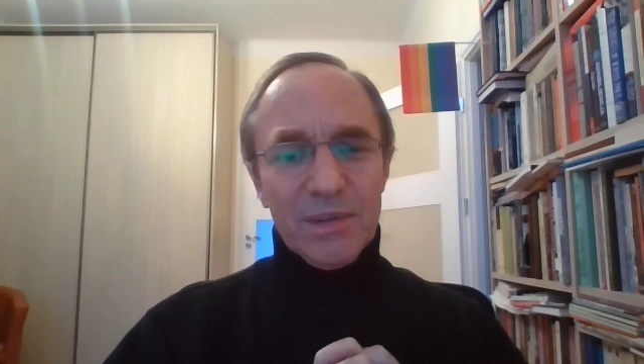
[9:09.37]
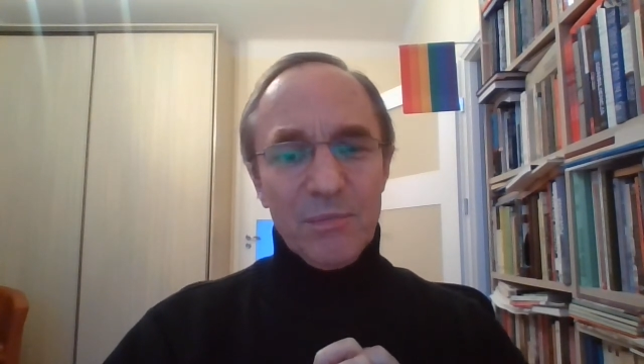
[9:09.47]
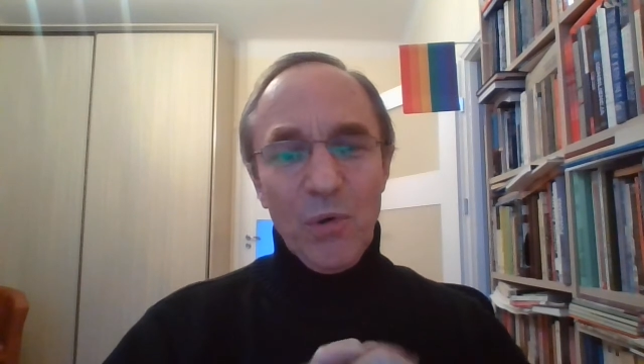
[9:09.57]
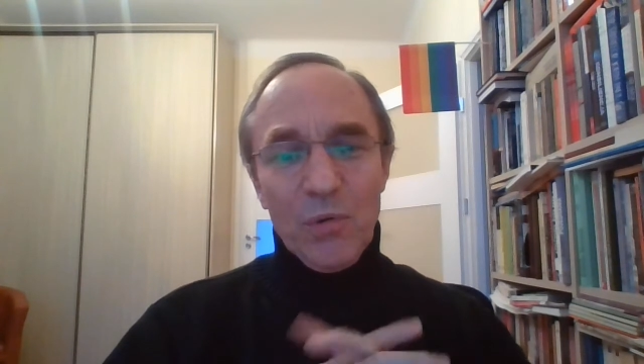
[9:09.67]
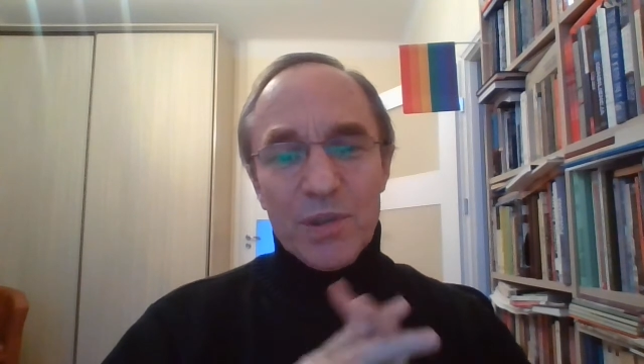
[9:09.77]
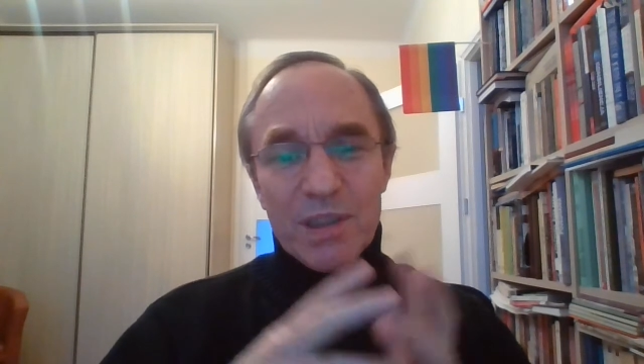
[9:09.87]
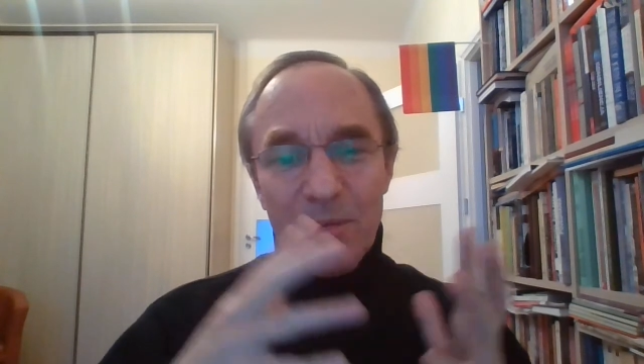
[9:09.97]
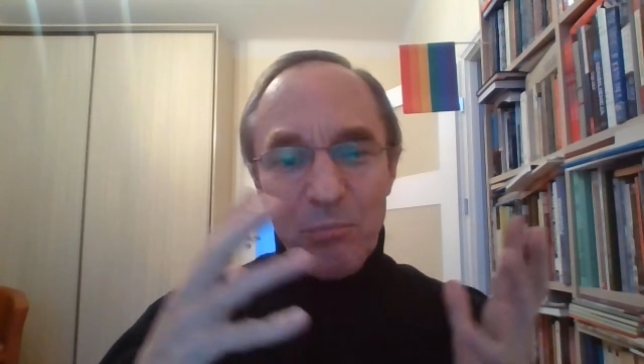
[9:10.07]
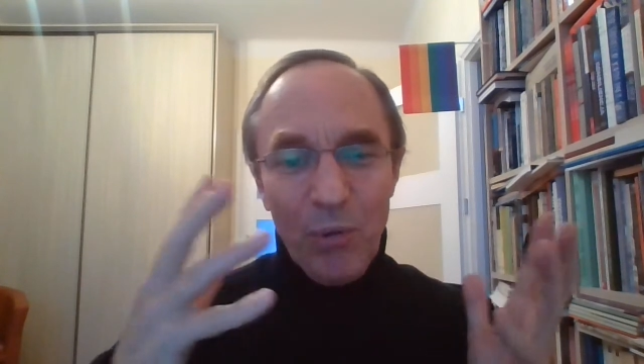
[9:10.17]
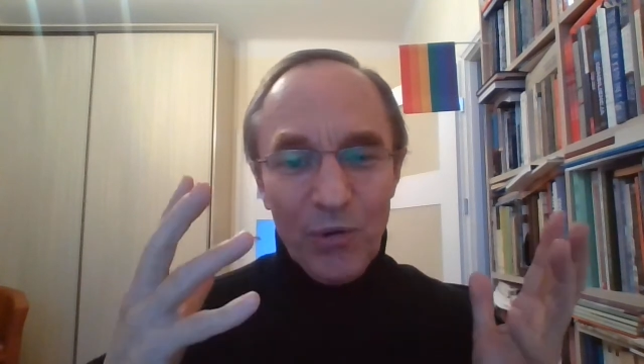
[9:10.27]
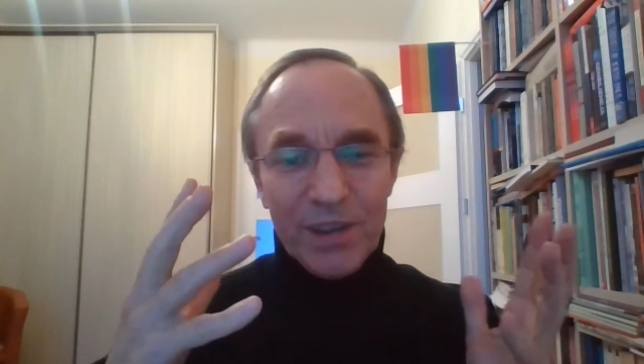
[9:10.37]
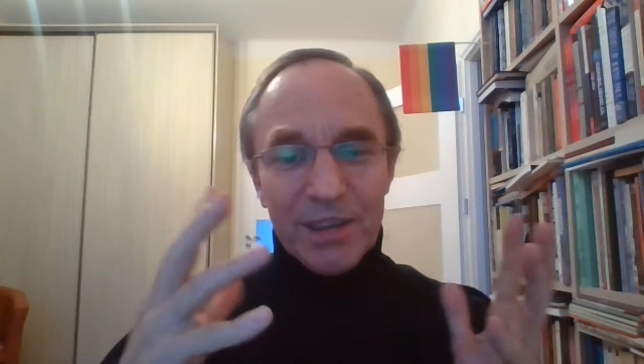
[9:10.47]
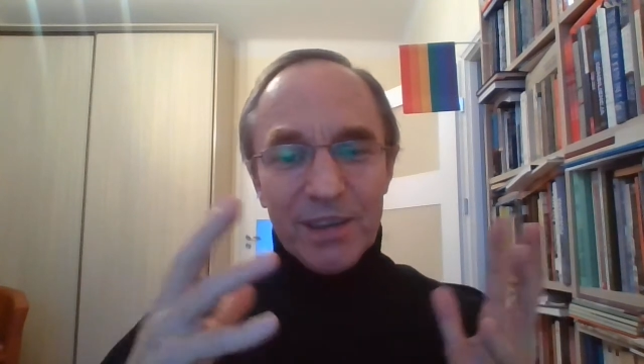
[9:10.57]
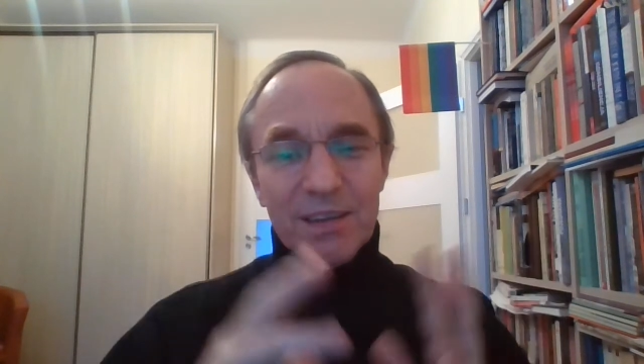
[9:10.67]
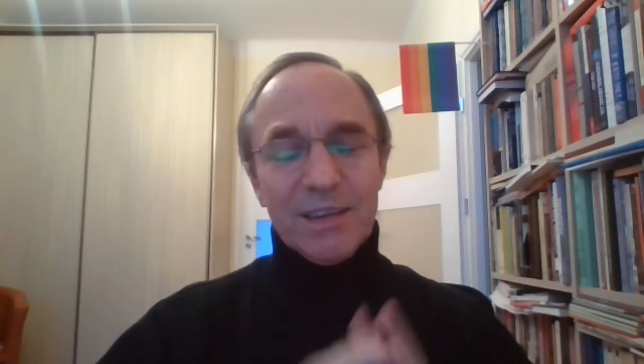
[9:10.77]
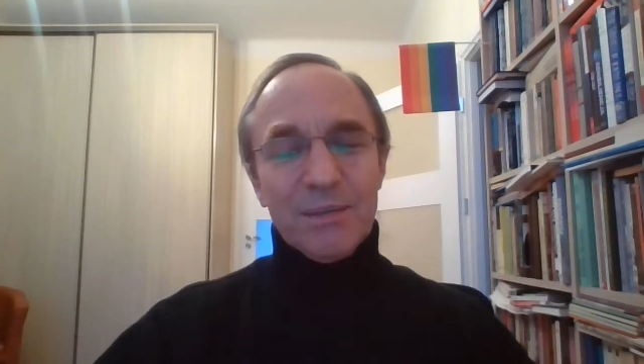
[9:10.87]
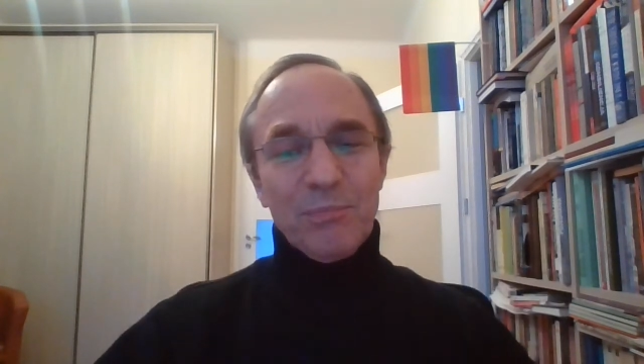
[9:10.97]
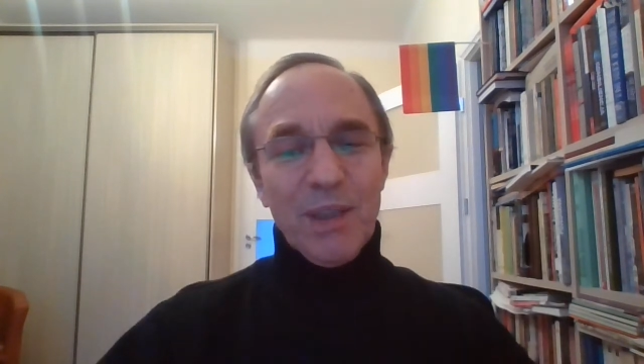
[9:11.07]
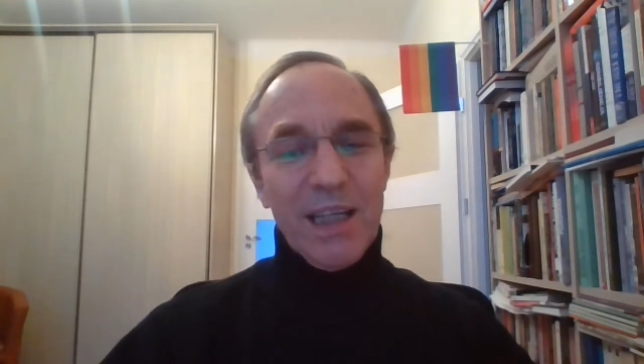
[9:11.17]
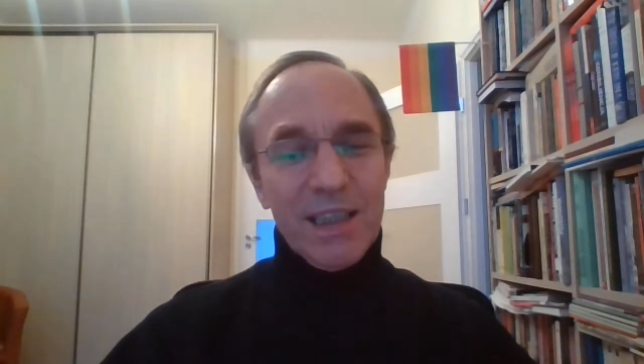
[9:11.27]
the most important
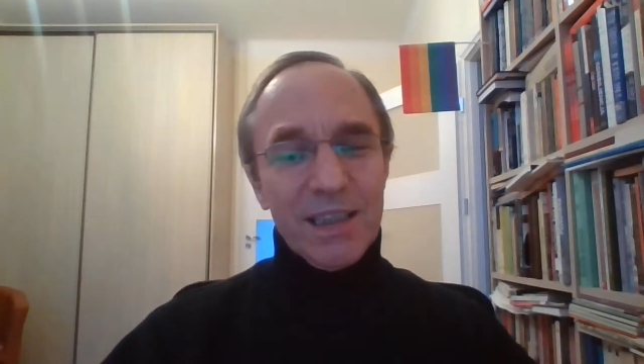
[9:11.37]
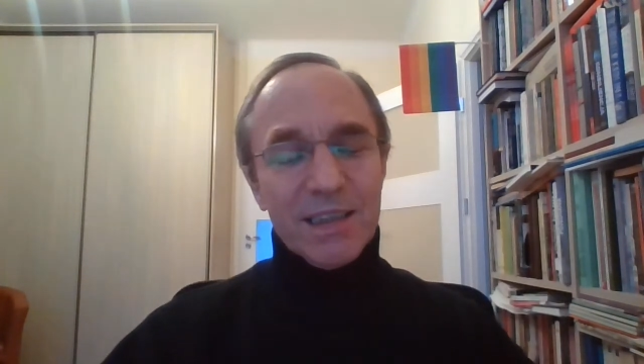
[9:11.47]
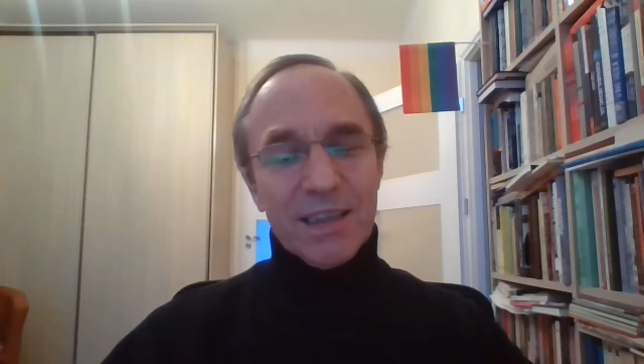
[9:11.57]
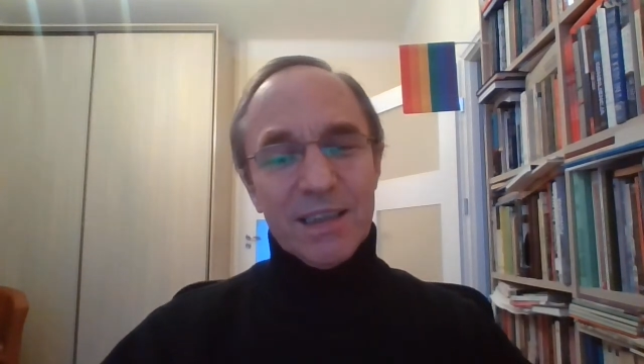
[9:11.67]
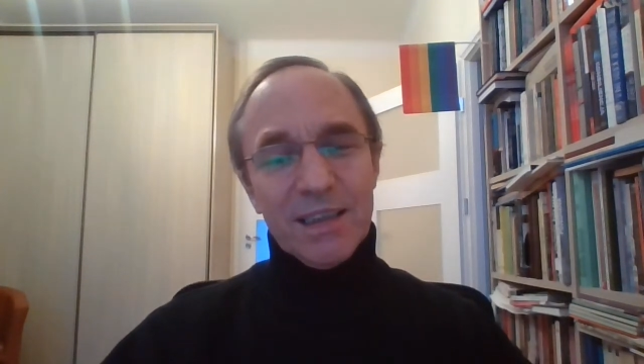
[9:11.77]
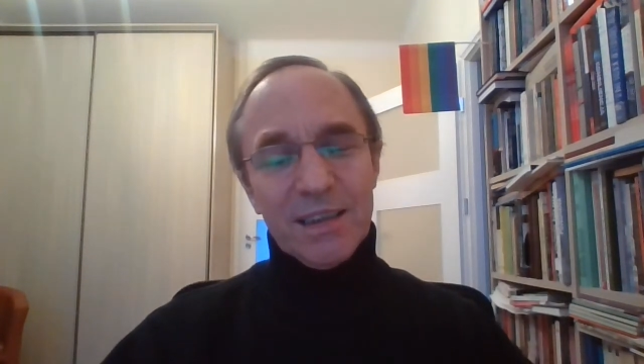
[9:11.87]
place